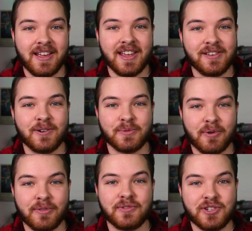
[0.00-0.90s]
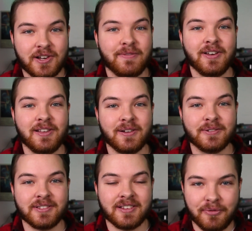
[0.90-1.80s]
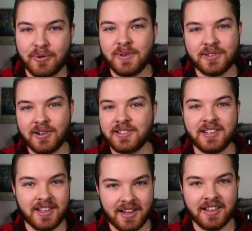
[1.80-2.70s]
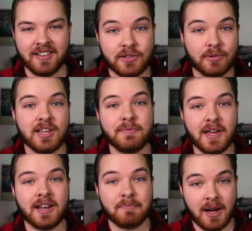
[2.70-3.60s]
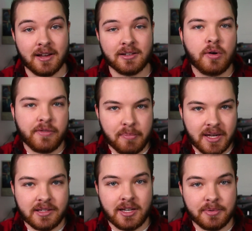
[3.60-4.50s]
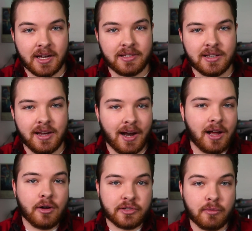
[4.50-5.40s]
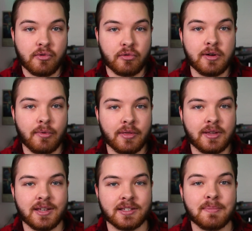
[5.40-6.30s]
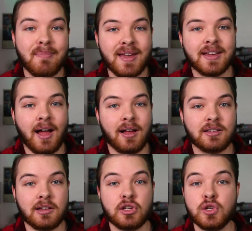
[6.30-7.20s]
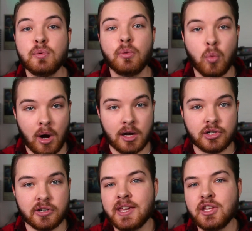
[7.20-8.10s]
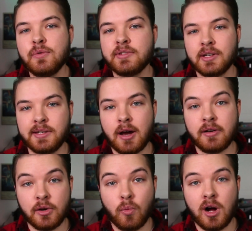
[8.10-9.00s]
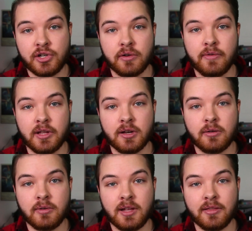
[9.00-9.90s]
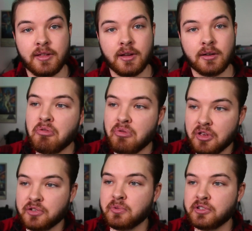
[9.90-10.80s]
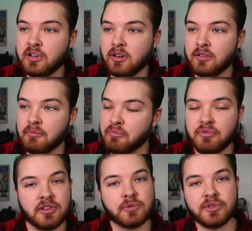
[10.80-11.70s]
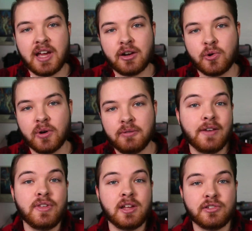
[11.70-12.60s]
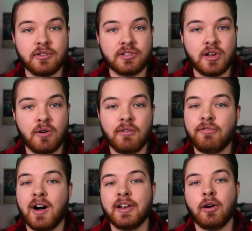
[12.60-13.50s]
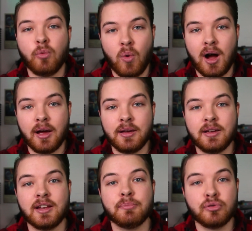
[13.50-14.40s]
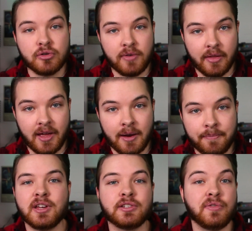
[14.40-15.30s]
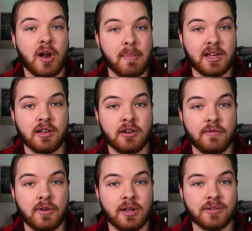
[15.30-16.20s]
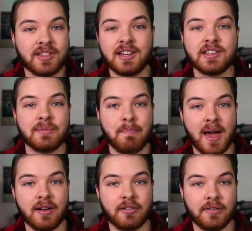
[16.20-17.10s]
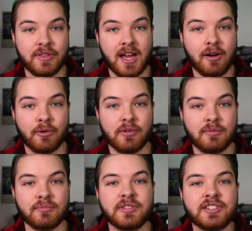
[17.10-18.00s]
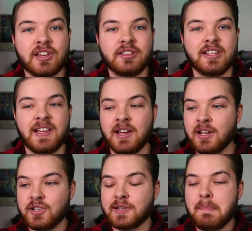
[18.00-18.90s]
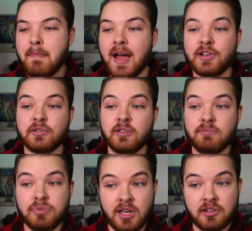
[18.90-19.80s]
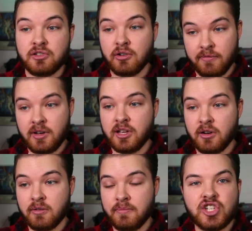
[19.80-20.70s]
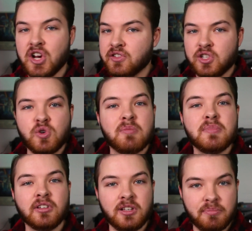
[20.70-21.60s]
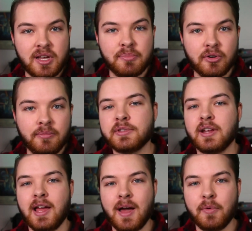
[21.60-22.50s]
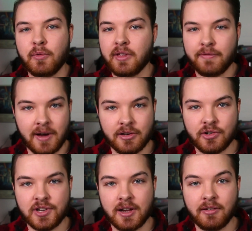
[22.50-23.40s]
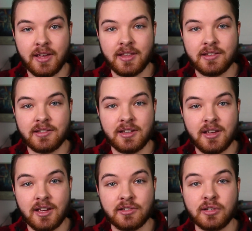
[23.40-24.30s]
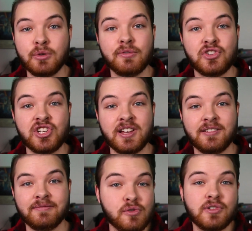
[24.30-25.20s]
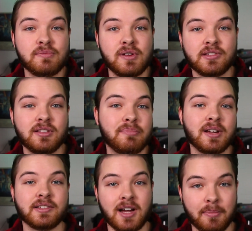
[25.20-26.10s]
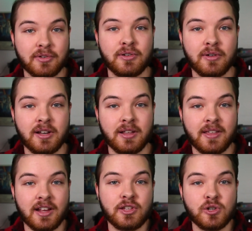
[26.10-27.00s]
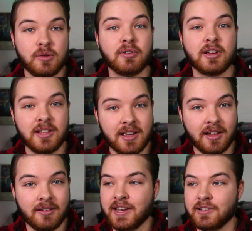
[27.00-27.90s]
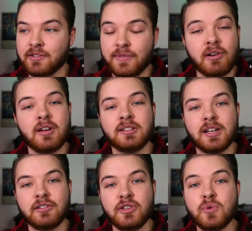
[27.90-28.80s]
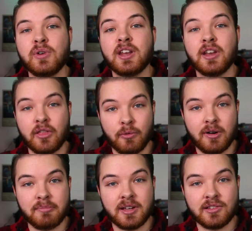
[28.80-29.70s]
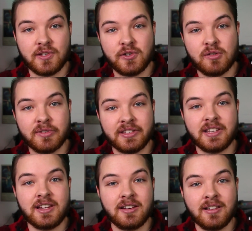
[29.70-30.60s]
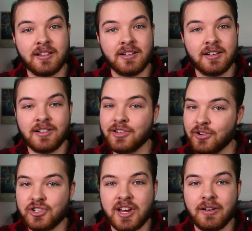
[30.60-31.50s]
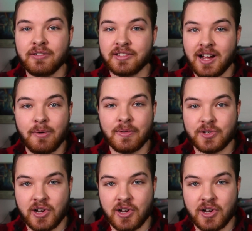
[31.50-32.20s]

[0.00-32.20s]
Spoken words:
8 years worth of shitty videos before you start to get it. So keep that in mind. One of the biggest tips I see, and I also agree with, is make content you would watch. Can you sit down and watch your video and think, this was good, this was adequate? If the answer is no, find out why and improve on that. Because if you're not making good videos, then it doesn't matter if the algorithm suddenly just magically picks your video, shares it to 1 million people. What's gonna happen when they find your channel and they see a slew of shit? You just missed the biggest opportunity that a YouTuber can get. And it is very unlikely you will get another one, because YouTube is seen your channel is not worth